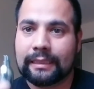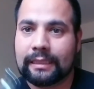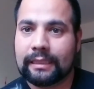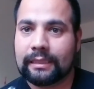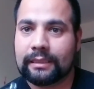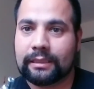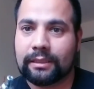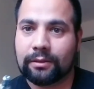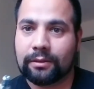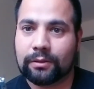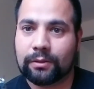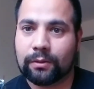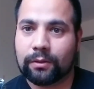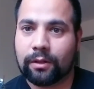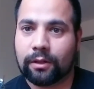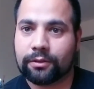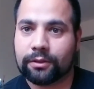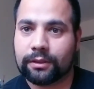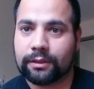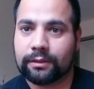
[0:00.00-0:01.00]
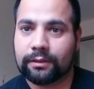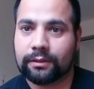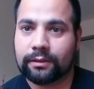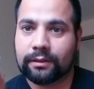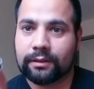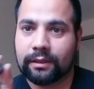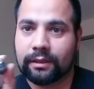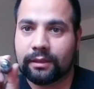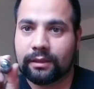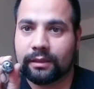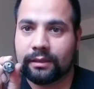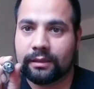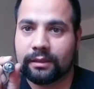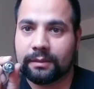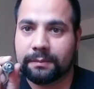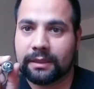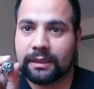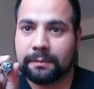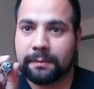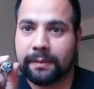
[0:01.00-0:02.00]
CO2 cartridges. You see, it's
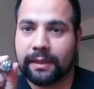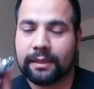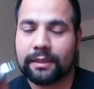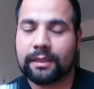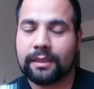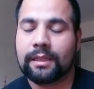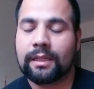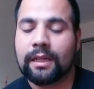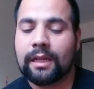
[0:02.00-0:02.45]
been spent.